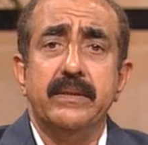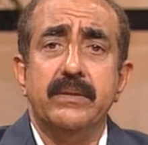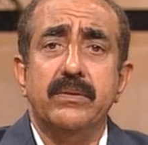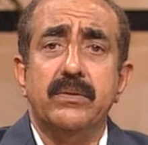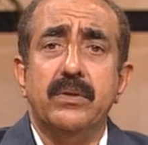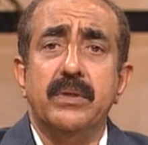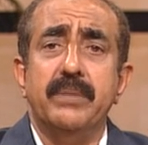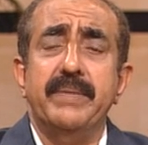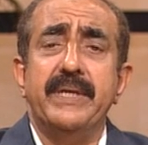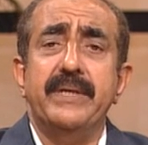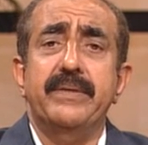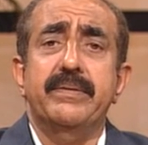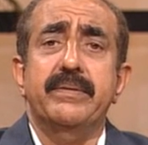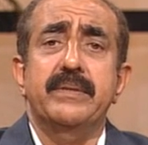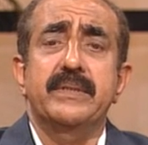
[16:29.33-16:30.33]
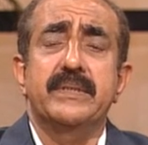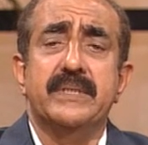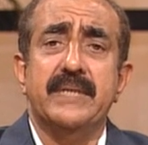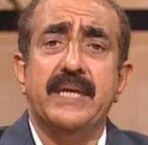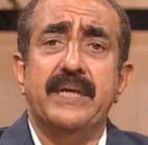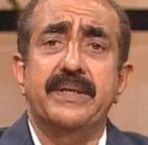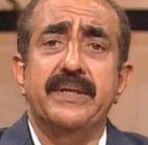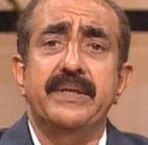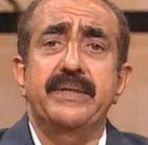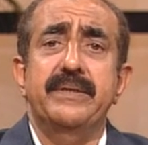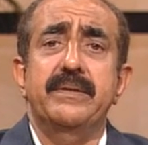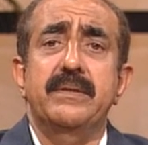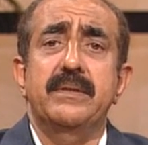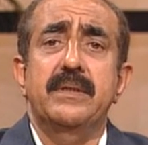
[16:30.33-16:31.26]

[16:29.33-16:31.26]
government started